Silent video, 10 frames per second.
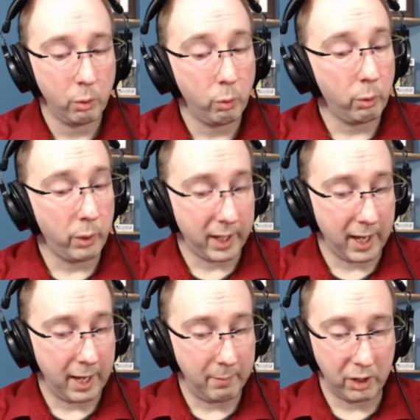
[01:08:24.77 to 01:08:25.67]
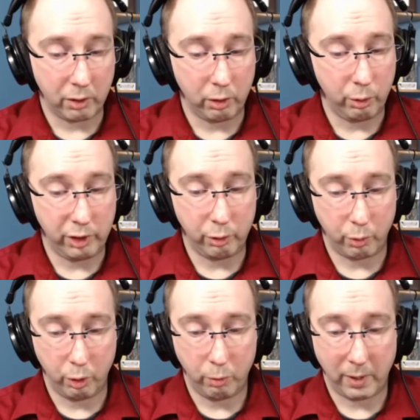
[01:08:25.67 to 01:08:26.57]
When we came into Lucy's
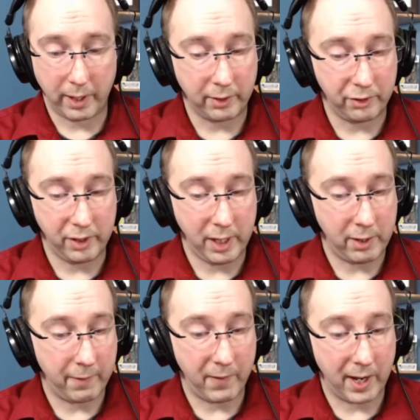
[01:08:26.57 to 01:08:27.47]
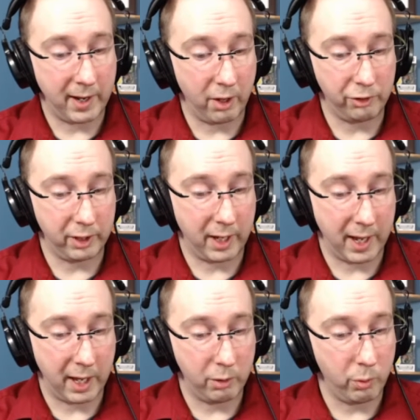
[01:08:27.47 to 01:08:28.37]
room, I could see that Van Helsing
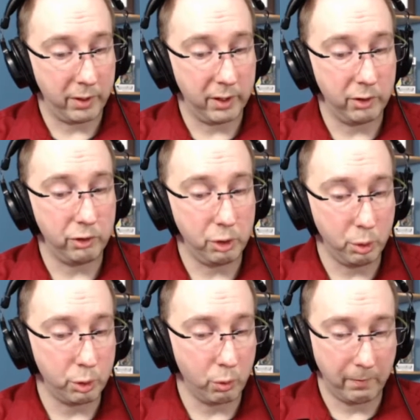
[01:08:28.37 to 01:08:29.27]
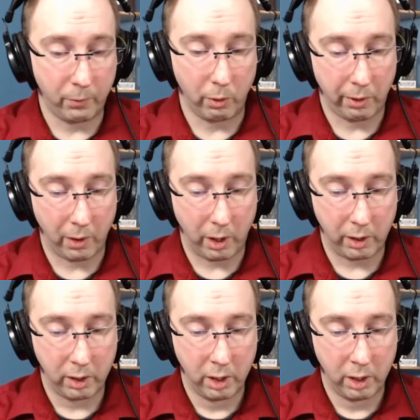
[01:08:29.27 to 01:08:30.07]
had, with his usual forethought,